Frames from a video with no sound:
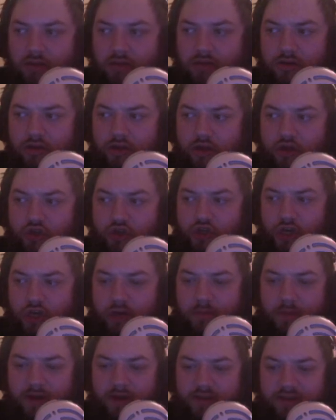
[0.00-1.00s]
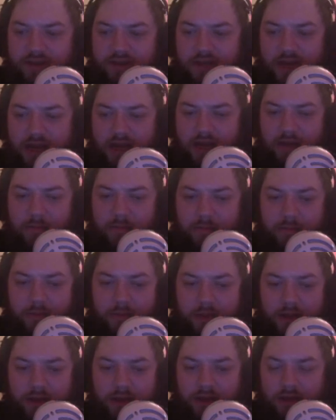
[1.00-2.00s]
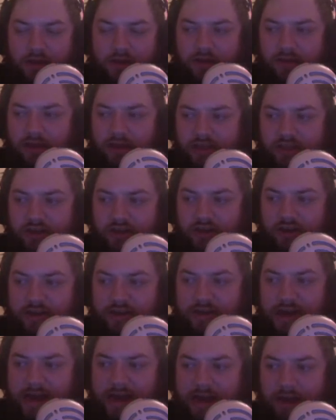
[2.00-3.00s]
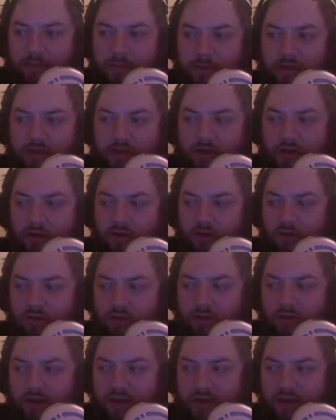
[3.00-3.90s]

Usually, by the time they start attacking me, though,